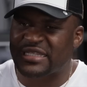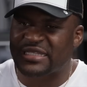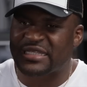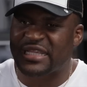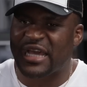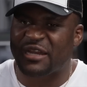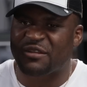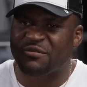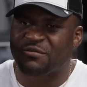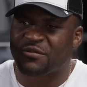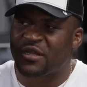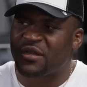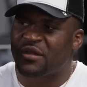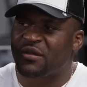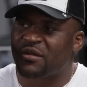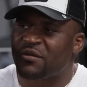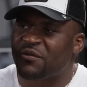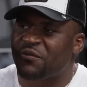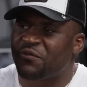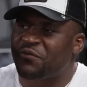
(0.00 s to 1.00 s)
started
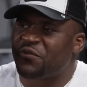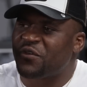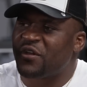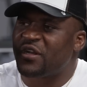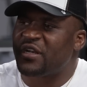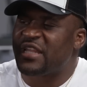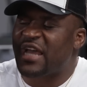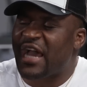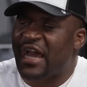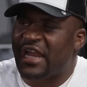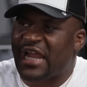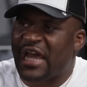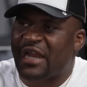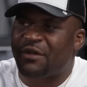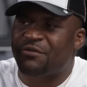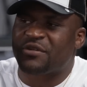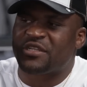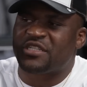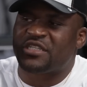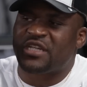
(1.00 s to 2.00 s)
feel that
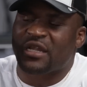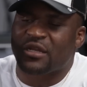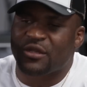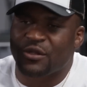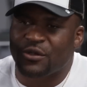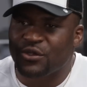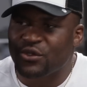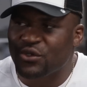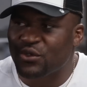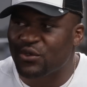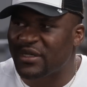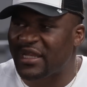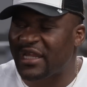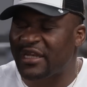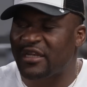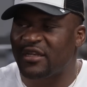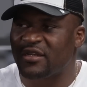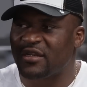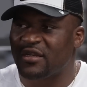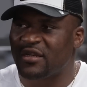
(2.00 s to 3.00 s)
and reject on you. They
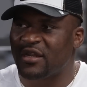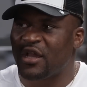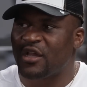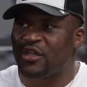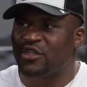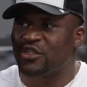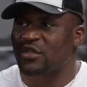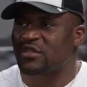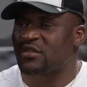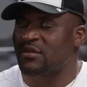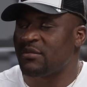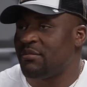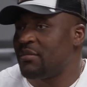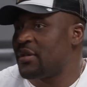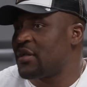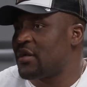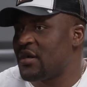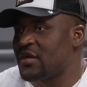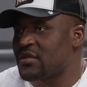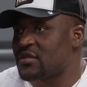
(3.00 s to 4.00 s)
didn't, just
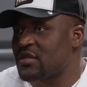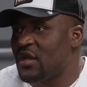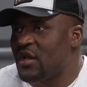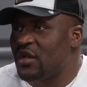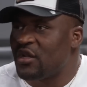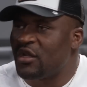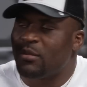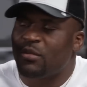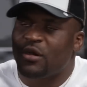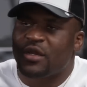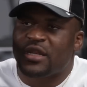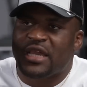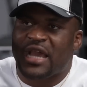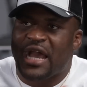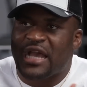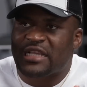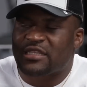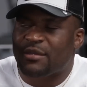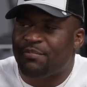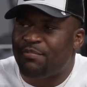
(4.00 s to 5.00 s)
because nobody
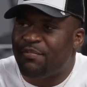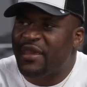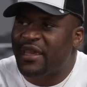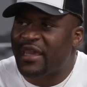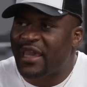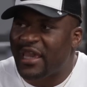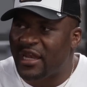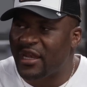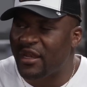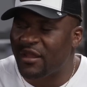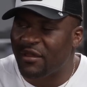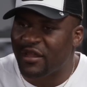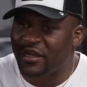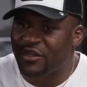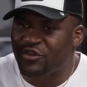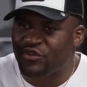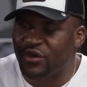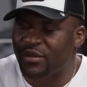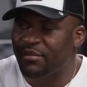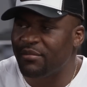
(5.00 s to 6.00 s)
has a big in, a
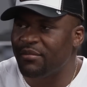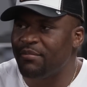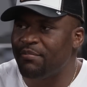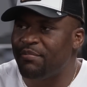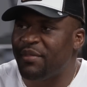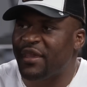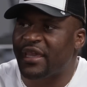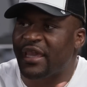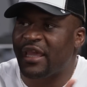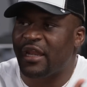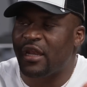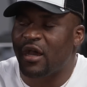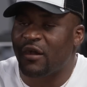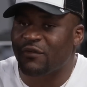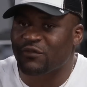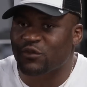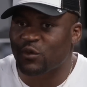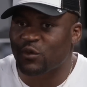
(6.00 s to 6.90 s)
dream big enough